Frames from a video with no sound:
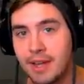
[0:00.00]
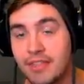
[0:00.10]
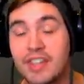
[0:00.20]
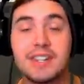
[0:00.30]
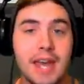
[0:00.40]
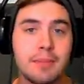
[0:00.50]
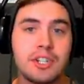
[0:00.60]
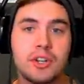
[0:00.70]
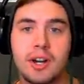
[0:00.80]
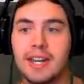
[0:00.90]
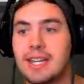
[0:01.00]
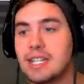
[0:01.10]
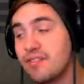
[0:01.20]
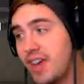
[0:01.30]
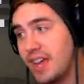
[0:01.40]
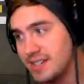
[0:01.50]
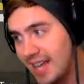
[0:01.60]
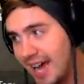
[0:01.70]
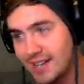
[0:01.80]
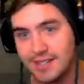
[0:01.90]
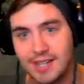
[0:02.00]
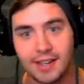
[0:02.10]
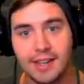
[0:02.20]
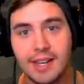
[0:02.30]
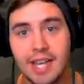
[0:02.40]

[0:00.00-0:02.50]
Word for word: the damage on it is fantastic.